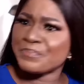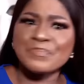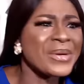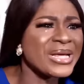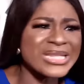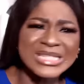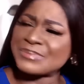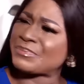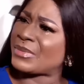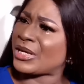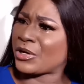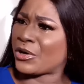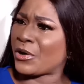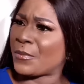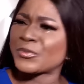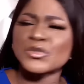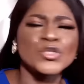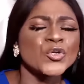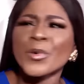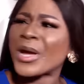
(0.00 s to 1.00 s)
Beat me
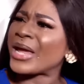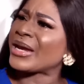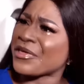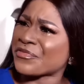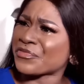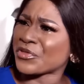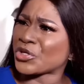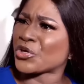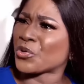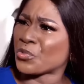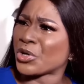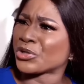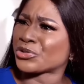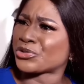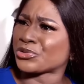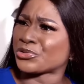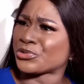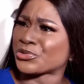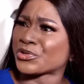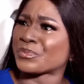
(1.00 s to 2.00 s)
up. Do anything you
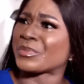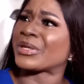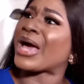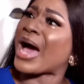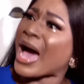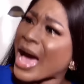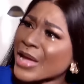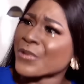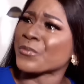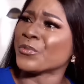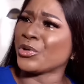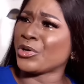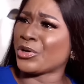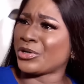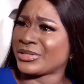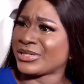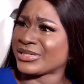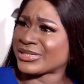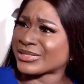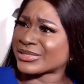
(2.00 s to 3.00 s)
want to do to me. I
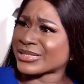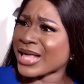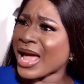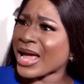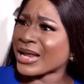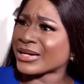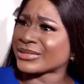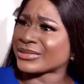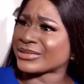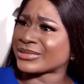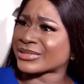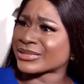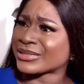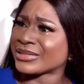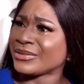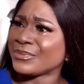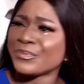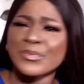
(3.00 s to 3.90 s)
will understand.